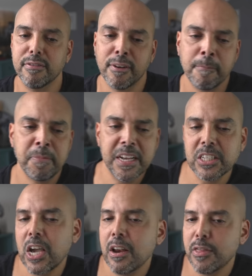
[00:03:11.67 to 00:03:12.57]
And that's
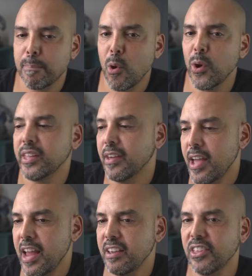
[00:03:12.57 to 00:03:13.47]
kind of the point,
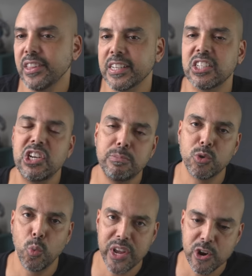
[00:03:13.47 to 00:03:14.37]
that anything that
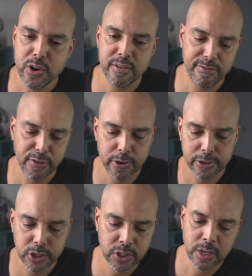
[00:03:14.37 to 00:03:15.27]
seems weird at
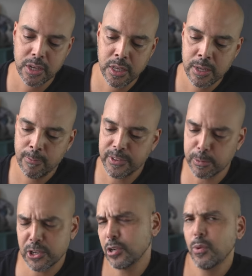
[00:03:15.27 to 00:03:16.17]
first,
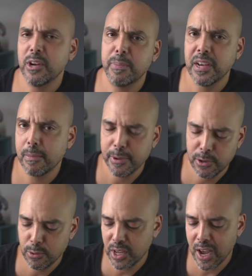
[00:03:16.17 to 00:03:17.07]
especially when you pick up a
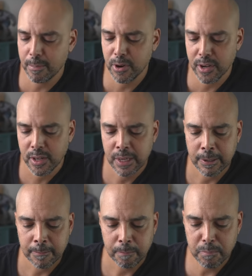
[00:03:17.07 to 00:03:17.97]
new camera,
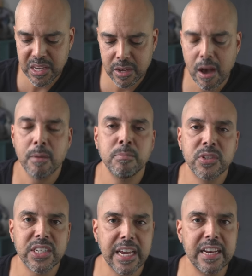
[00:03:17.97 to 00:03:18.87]

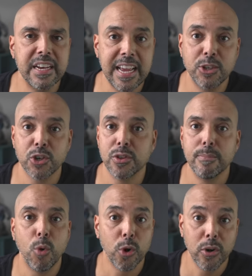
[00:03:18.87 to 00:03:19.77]
becomes second nature the
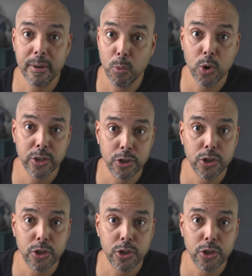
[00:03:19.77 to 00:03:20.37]
more and more you